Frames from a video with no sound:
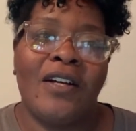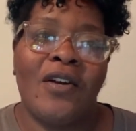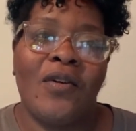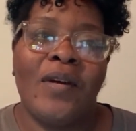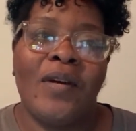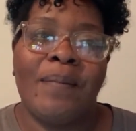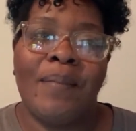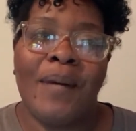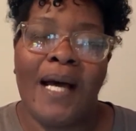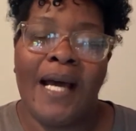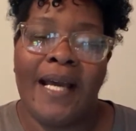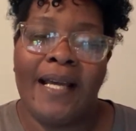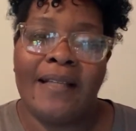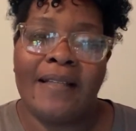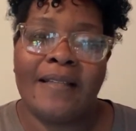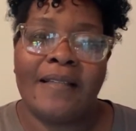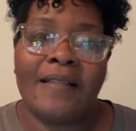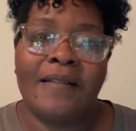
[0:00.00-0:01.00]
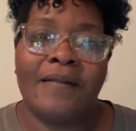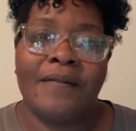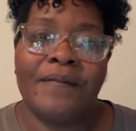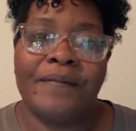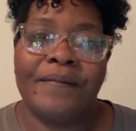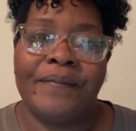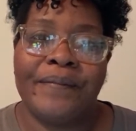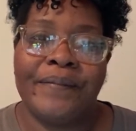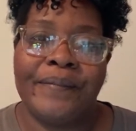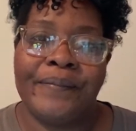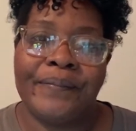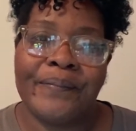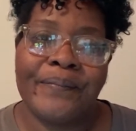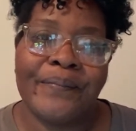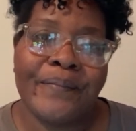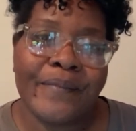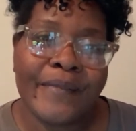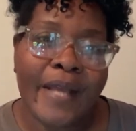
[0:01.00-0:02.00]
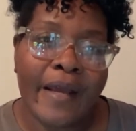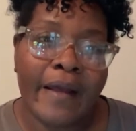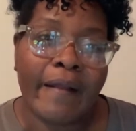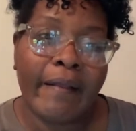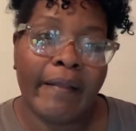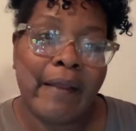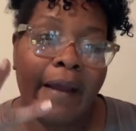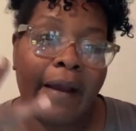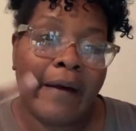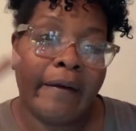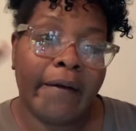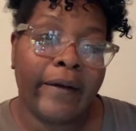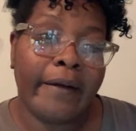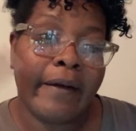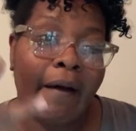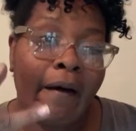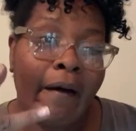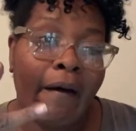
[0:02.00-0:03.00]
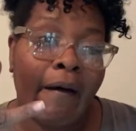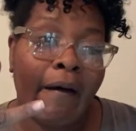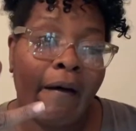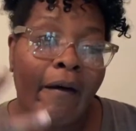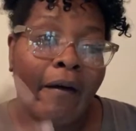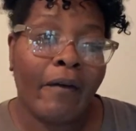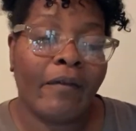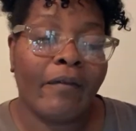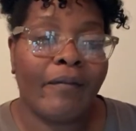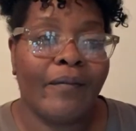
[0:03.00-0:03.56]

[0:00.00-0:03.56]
No goodbyes. Later, y'all.